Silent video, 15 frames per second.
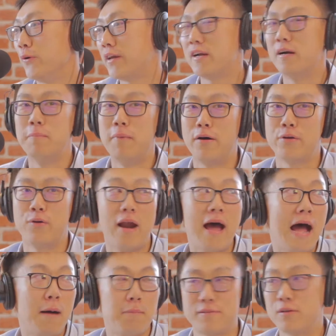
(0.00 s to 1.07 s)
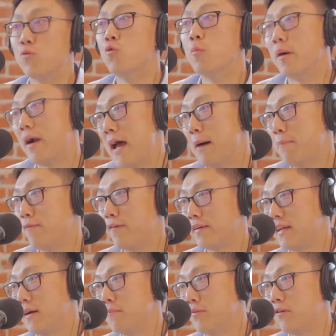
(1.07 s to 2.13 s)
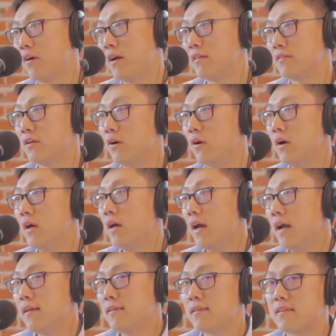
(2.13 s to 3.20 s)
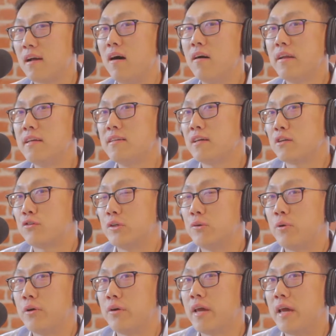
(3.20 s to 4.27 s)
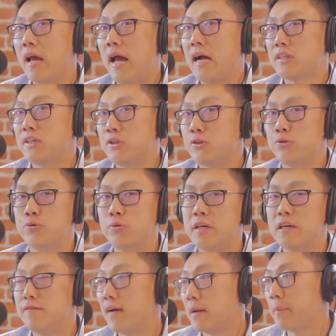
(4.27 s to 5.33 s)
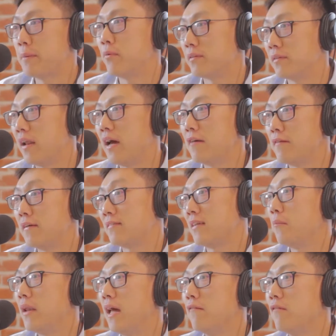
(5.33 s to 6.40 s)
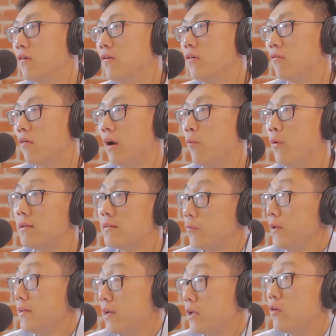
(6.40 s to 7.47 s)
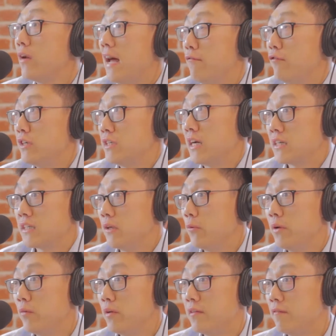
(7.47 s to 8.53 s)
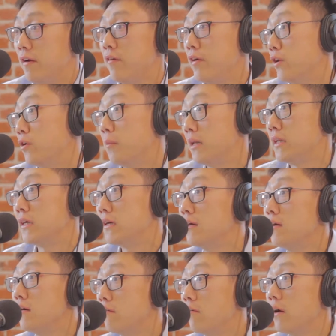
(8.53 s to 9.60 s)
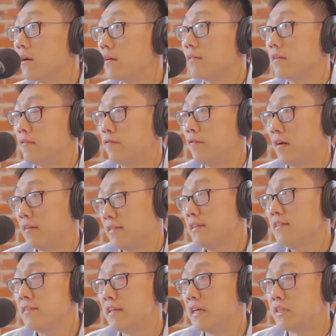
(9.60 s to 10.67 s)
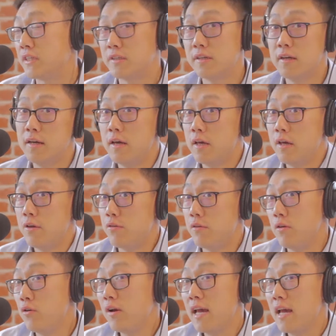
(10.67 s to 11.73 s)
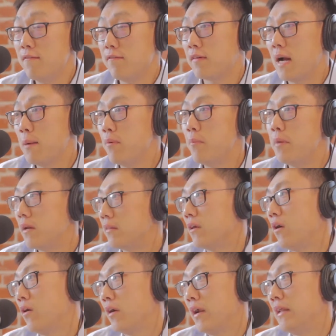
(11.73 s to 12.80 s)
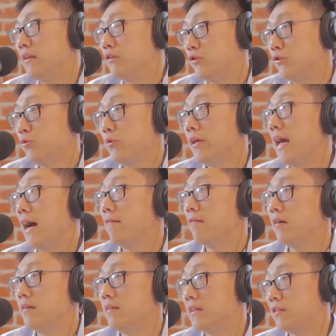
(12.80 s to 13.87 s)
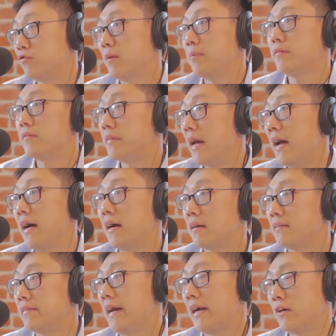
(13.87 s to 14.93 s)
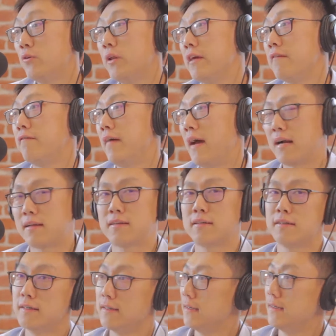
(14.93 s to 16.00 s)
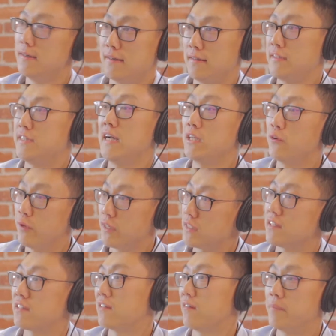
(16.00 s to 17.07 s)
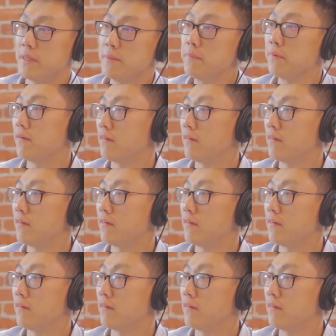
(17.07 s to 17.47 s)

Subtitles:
care about your apps, the Uber app, for example, right? So it is only industry where you can actually truly affect people's life at some level, right? With little leverage, actually, with very little money, right? Because at this stage, you can have a couple $1 million and truly have a disruptive tech that could affect generations of people,